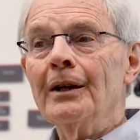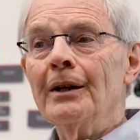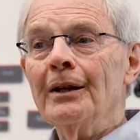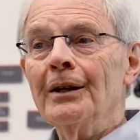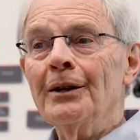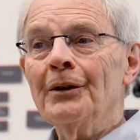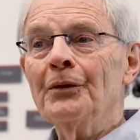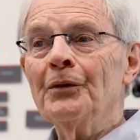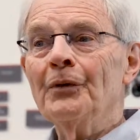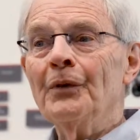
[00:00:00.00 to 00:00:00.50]

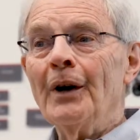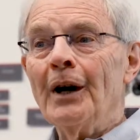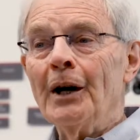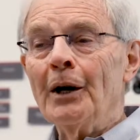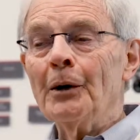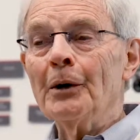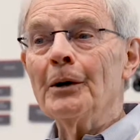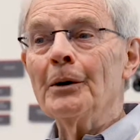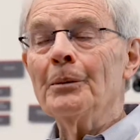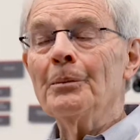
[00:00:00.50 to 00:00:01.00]
if
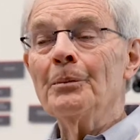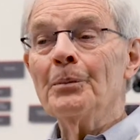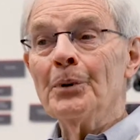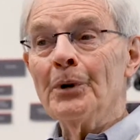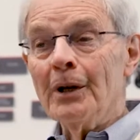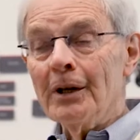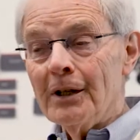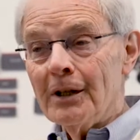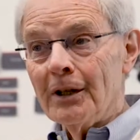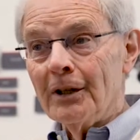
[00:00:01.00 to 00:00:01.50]
our
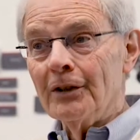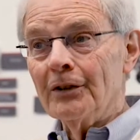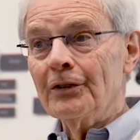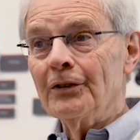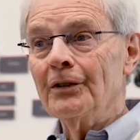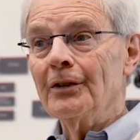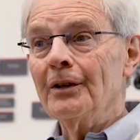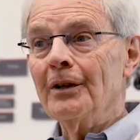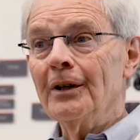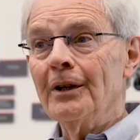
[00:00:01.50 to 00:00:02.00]

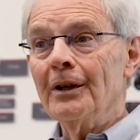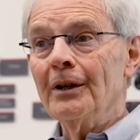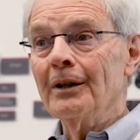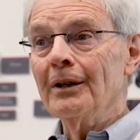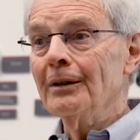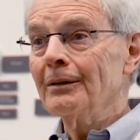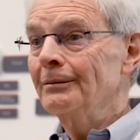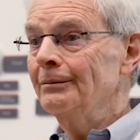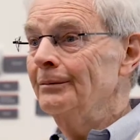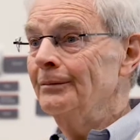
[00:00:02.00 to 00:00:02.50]
products are,